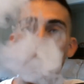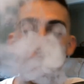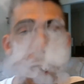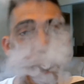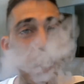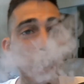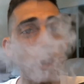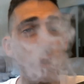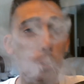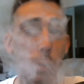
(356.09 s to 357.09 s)
And on
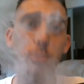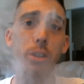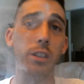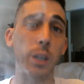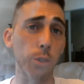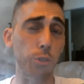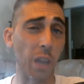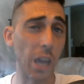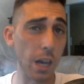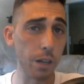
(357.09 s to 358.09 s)
their website, they also
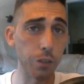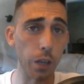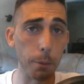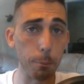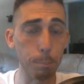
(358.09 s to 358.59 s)
have a